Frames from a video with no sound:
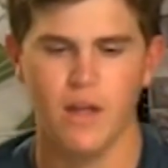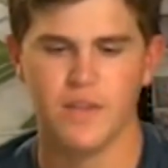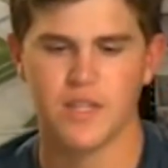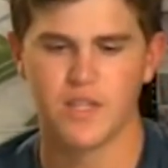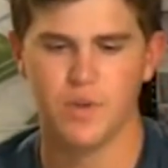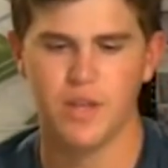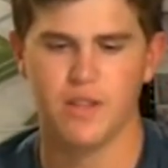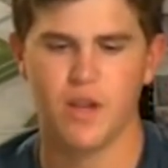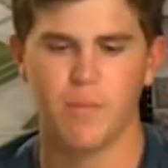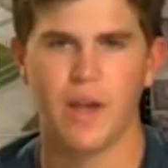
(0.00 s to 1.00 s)
This
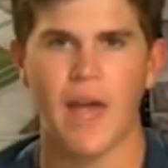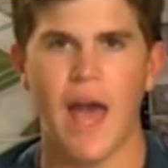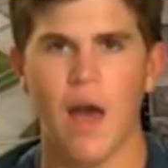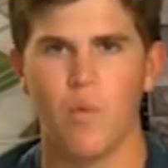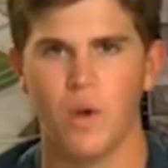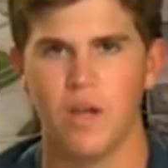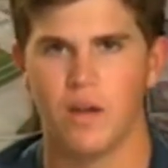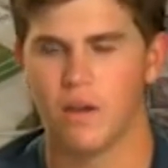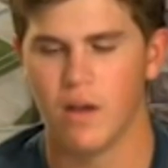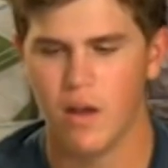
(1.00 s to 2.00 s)
week, they'll play at
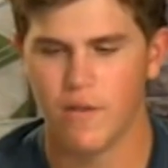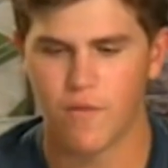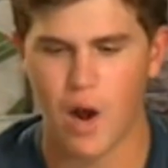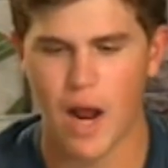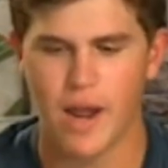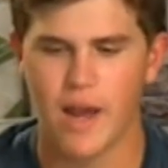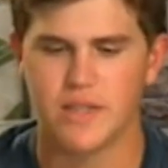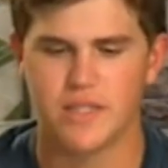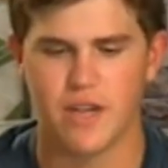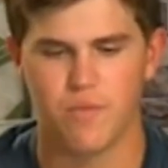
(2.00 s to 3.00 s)
Wynne Friday
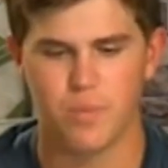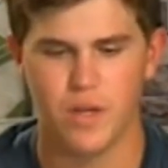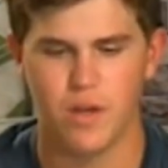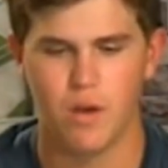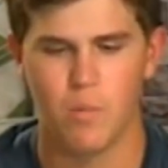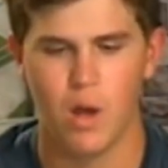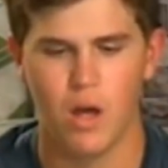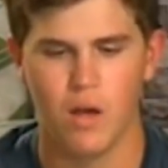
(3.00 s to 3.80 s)
at 7 p.m.